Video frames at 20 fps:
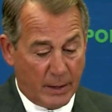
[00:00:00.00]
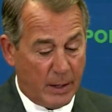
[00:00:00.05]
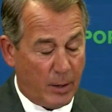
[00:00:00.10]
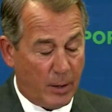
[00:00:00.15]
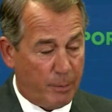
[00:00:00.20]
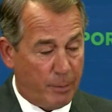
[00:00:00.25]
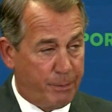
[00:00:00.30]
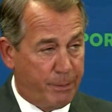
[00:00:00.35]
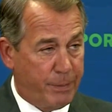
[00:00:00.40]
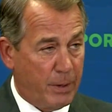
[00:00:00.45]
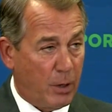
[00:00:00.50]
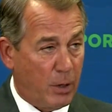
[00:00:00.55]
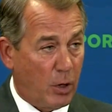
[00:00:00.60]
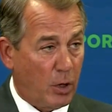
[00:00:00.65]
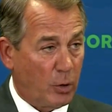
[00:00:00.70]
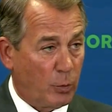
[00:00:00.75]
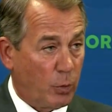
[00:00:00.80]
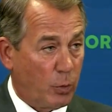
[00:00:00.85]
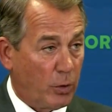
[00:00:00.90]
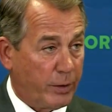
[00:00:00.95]
and
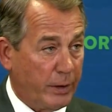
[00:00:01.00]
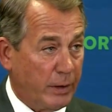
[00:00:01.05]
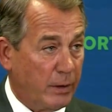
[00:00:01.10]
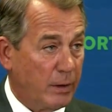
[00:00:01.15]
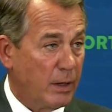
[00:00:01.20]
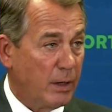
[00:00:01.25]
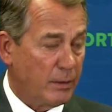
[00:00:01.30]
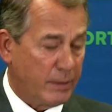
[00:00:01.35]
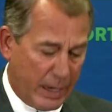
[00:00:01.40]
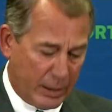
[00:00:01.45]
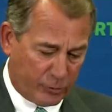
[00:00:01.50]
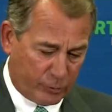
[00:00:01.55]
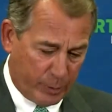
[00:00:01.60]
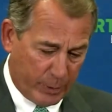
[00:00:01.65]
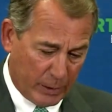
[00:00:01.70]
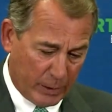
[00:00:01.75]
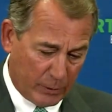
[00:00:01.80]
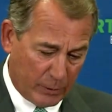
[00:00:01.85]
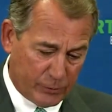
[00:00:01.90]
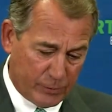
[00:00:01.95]
help hardworking
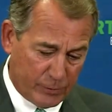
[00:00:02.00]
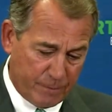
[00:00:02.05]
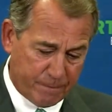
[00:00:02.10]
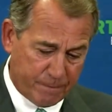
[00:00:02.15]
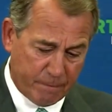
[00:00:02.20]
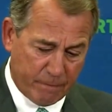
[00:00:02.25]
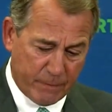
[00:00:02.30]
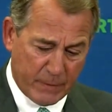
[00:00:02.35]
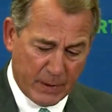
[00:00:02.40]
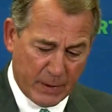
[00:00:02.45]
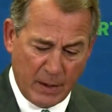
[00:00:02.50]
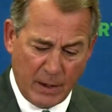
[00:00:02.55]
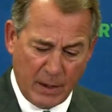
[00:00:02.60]
taxpayers.